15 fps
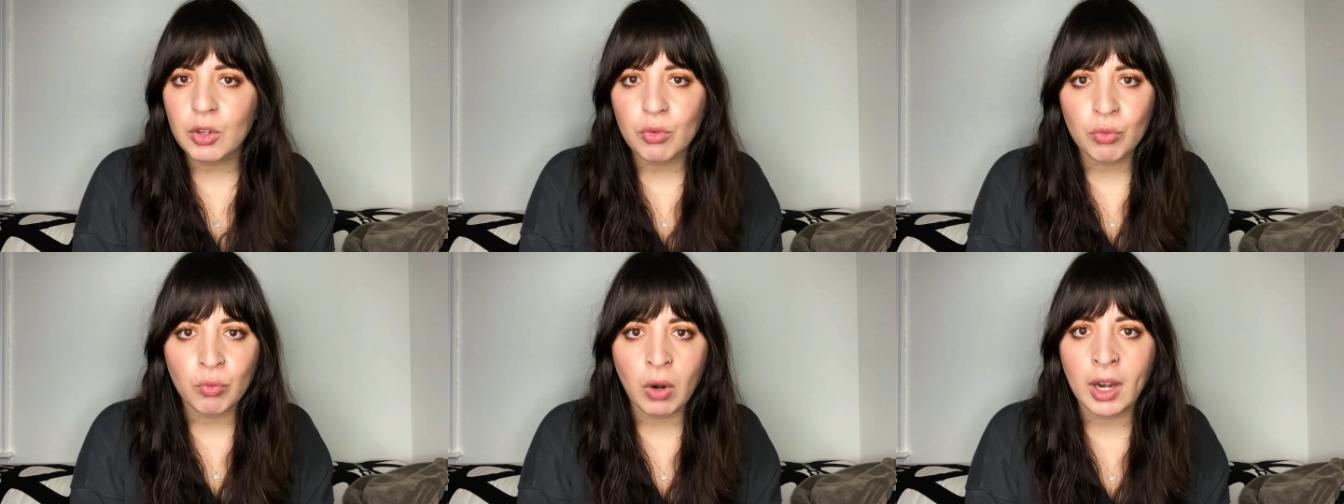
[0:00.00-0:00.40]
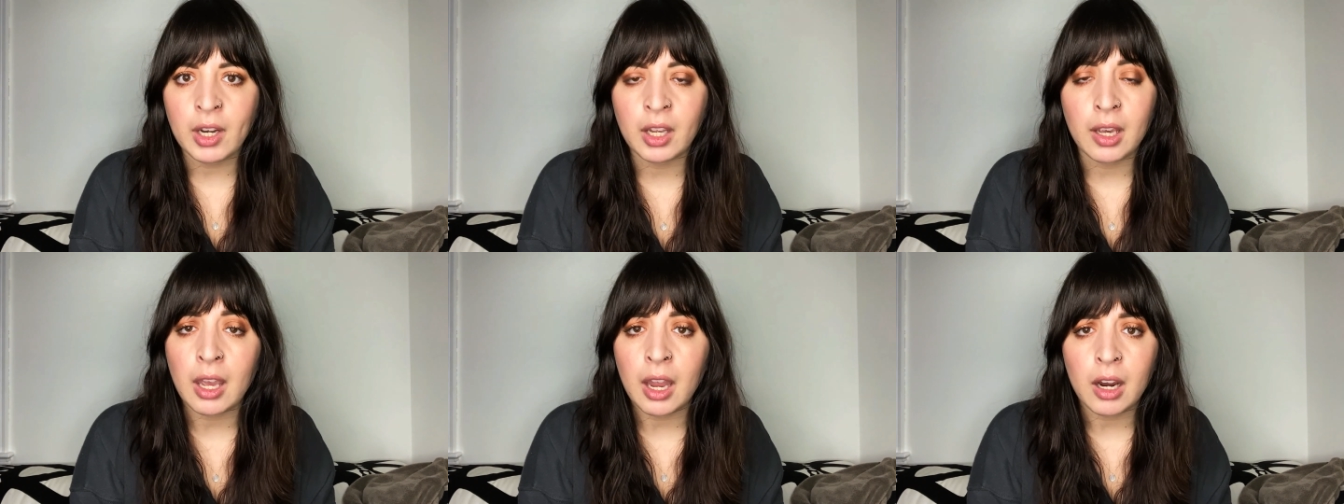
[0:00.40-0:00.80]

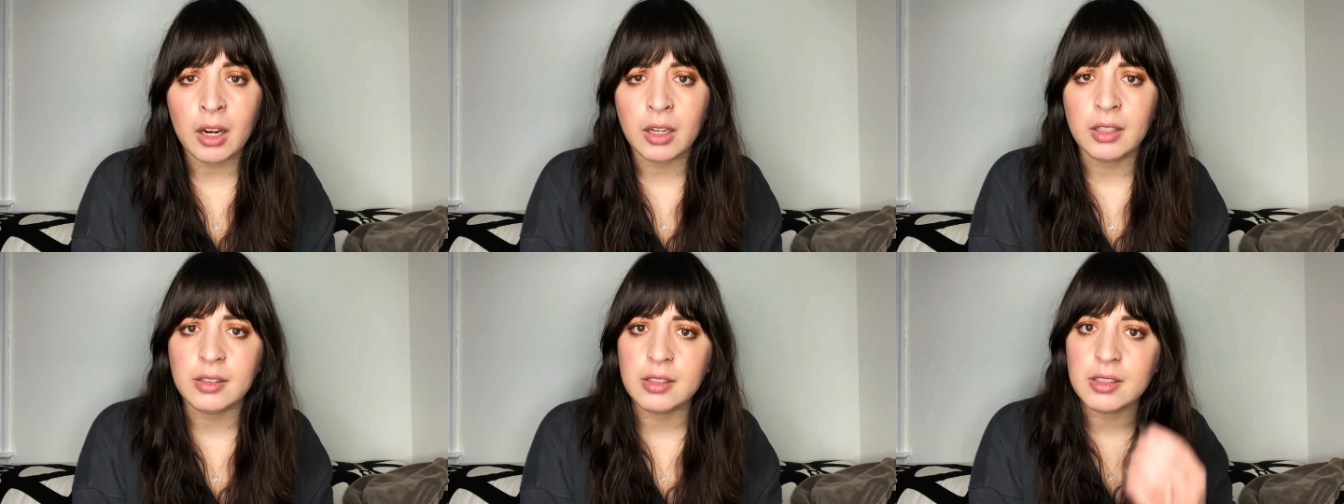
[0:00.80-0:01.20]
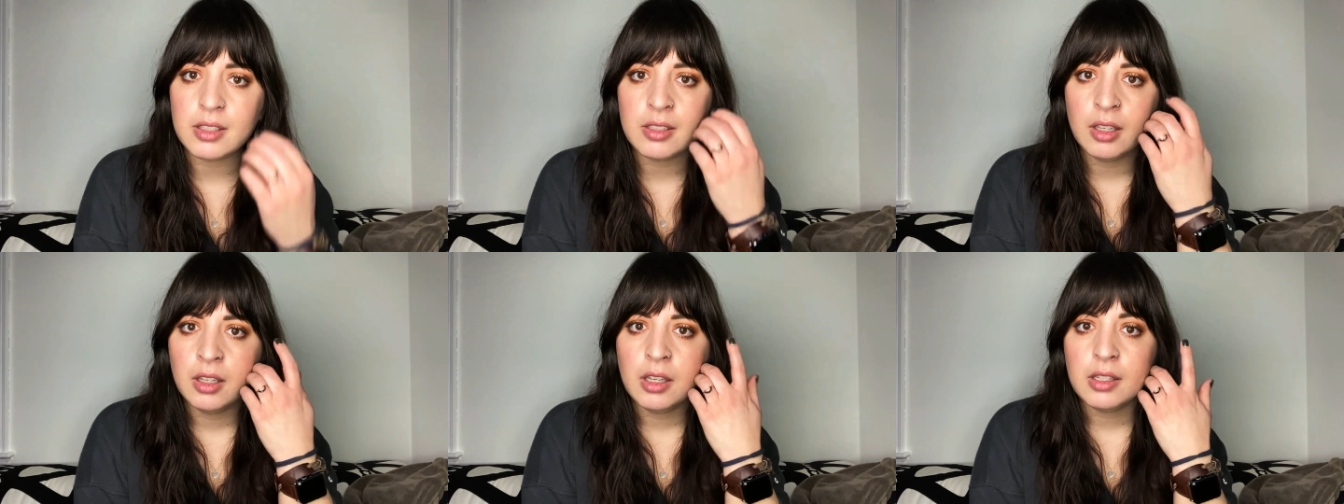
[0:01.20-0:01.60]
running errands
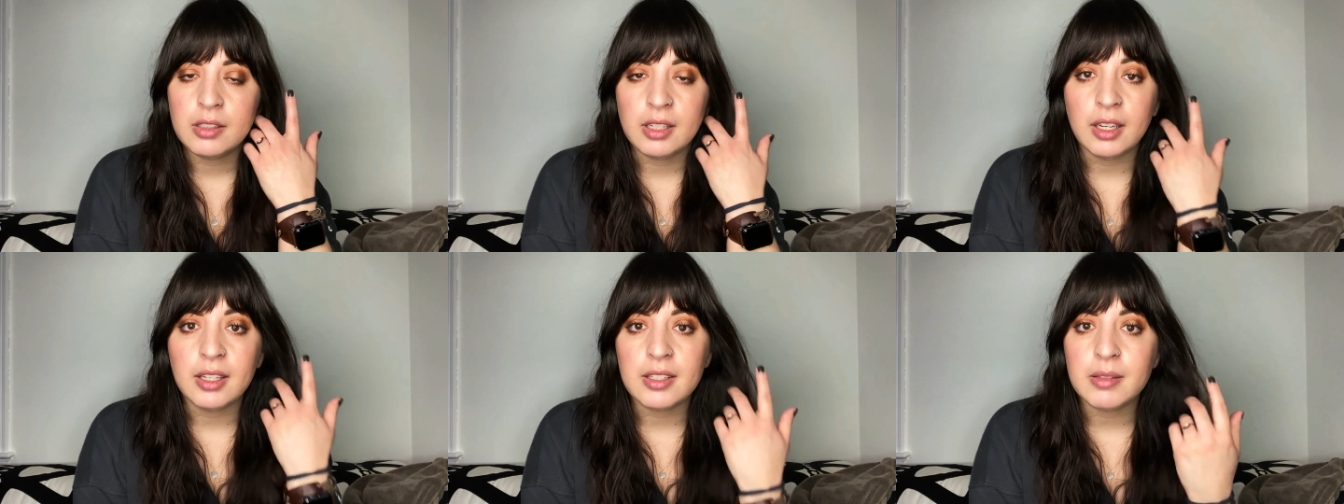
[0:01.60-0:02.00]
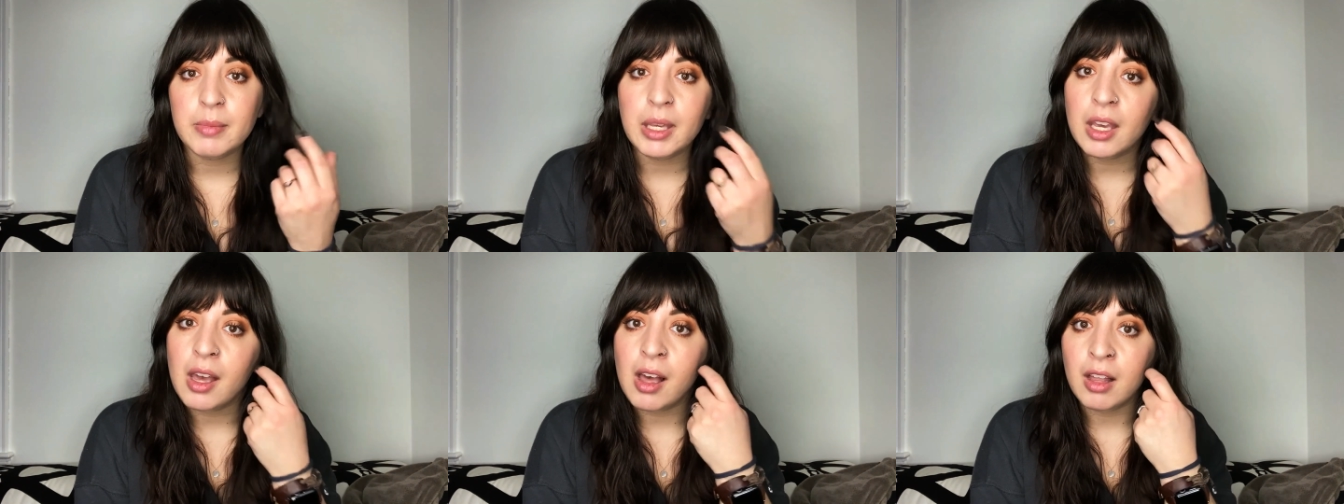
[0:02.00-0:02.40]
takes
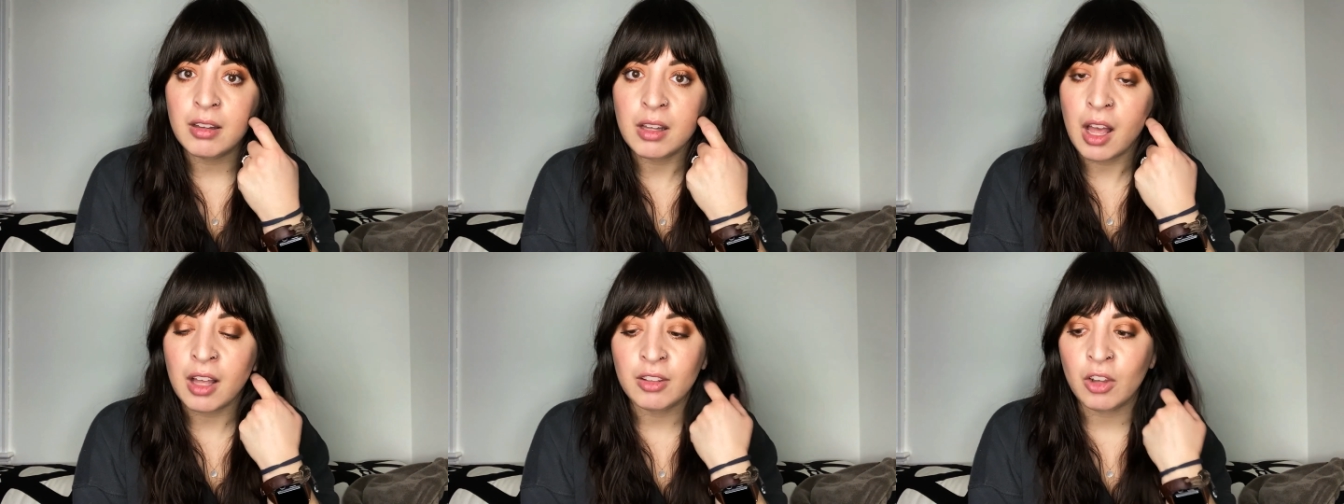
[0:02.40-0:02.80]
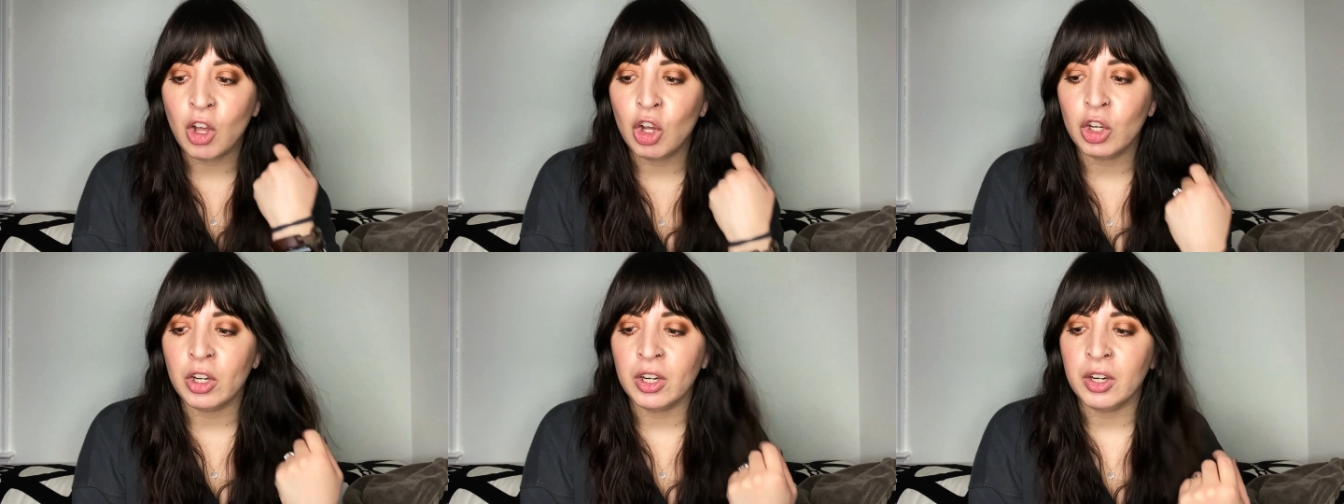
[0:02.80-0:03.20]
me a lot
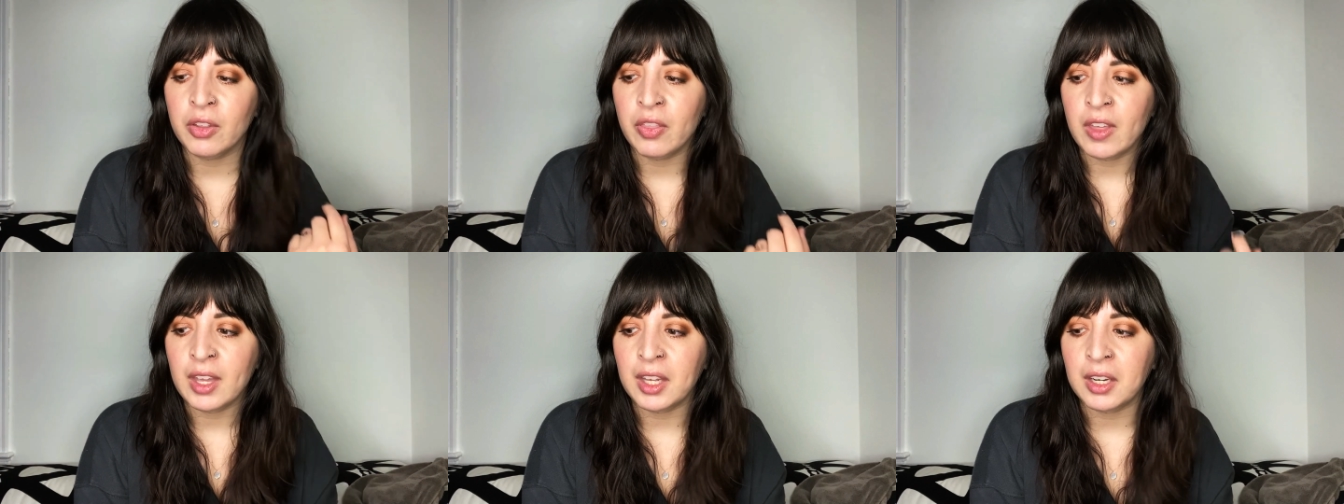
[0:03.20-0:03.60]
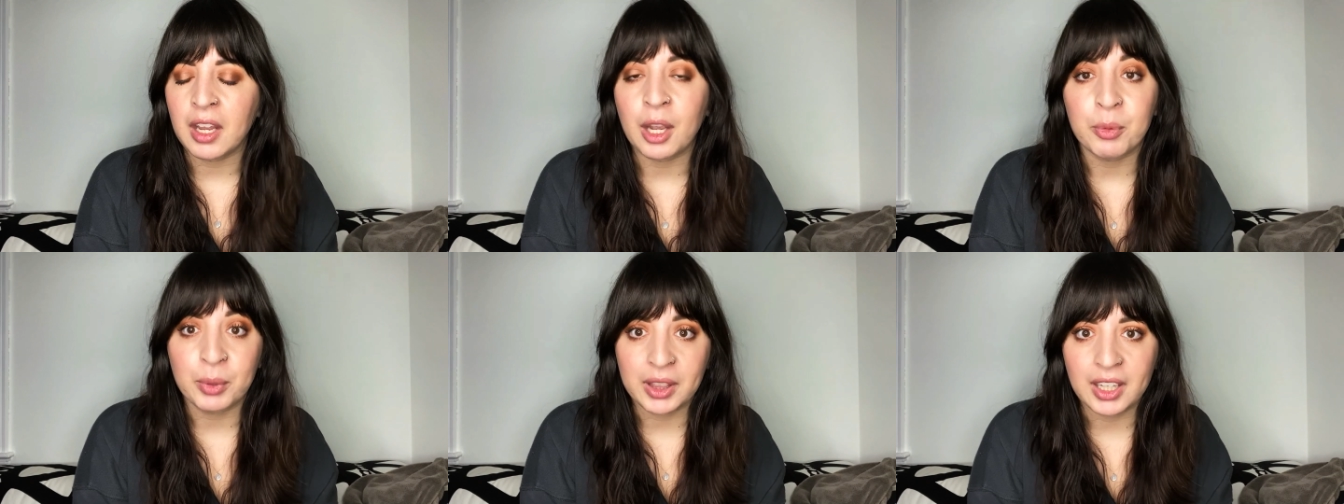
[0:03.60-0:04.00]
longer than
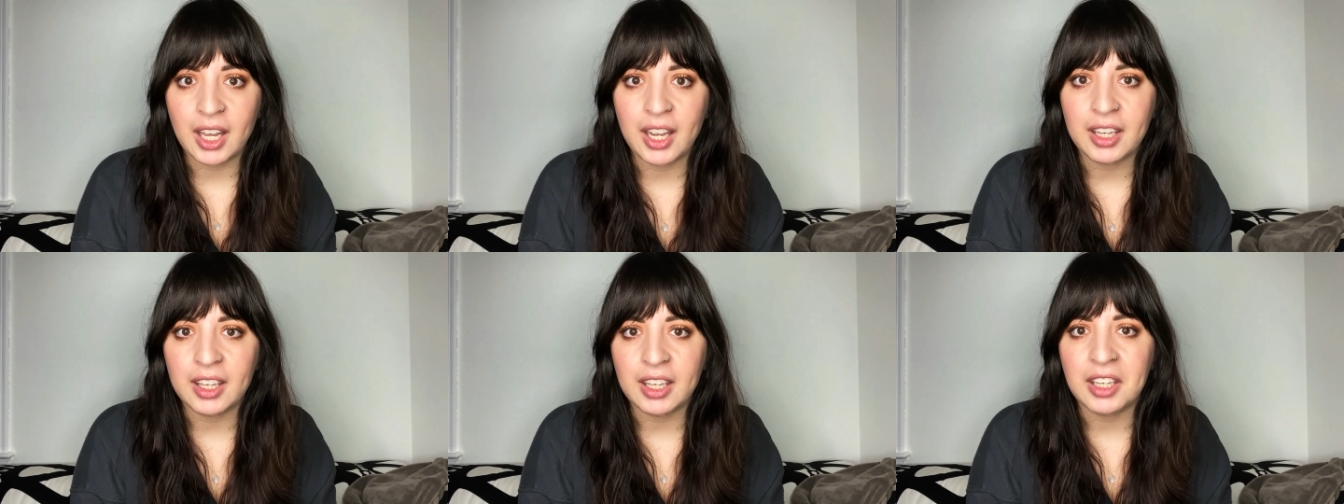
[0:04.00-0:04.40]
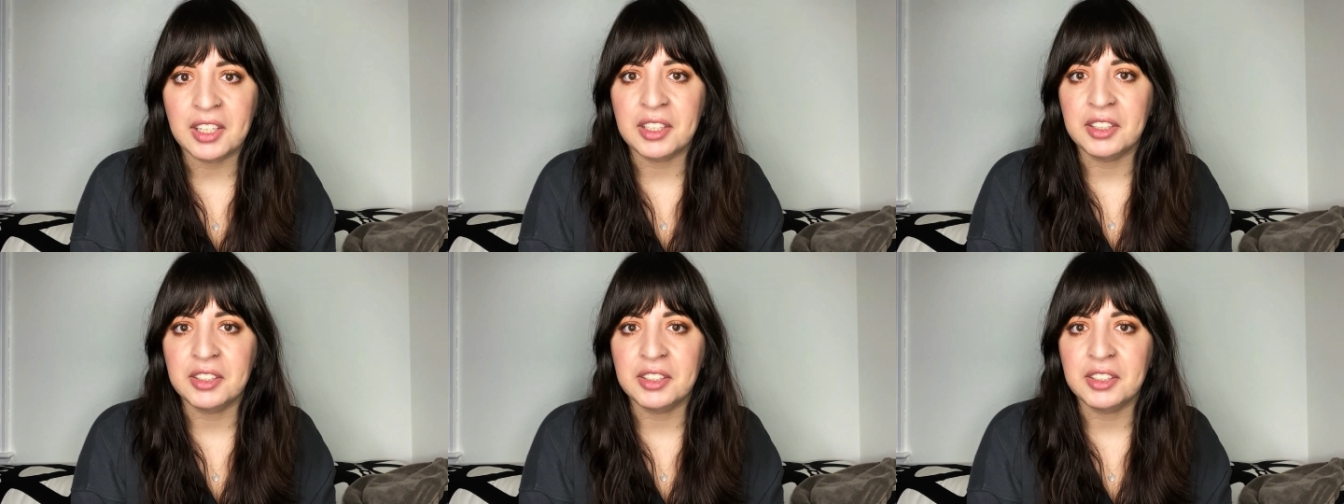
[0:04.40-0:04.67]
I would like.